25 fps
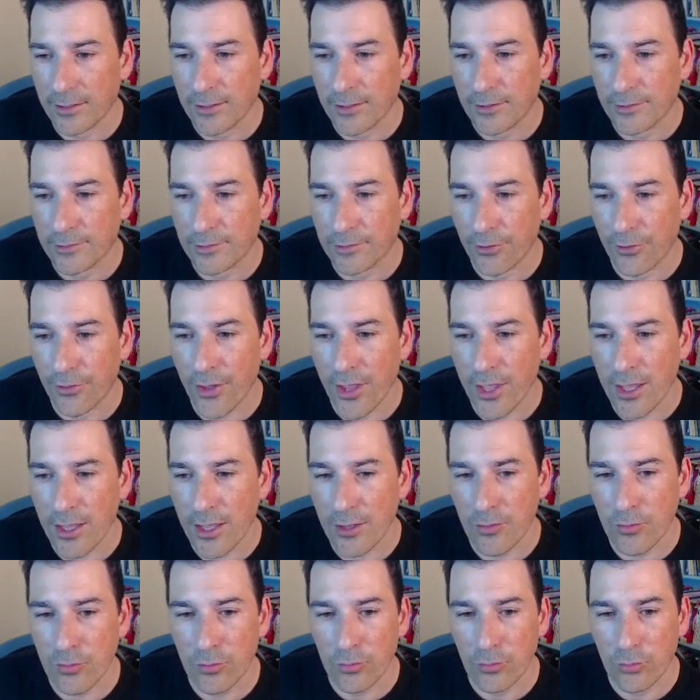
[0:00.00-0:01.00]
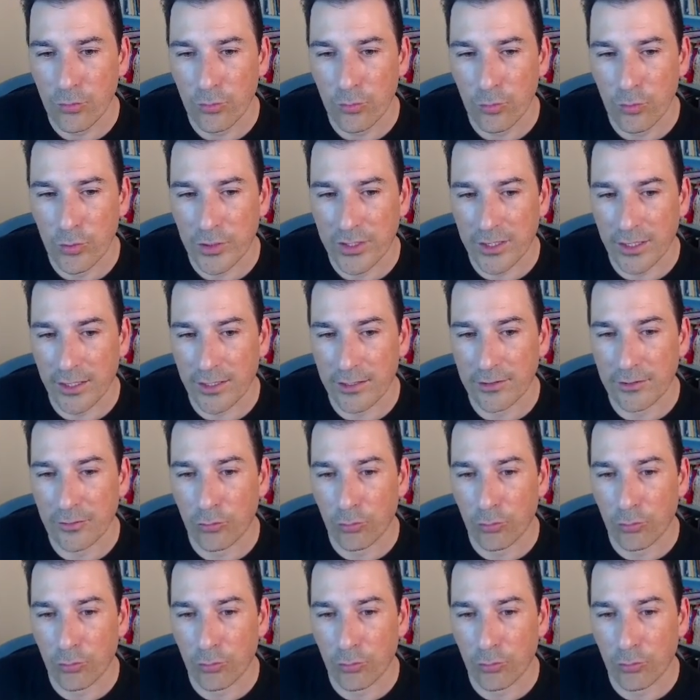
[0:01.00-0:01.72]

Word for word: So now we can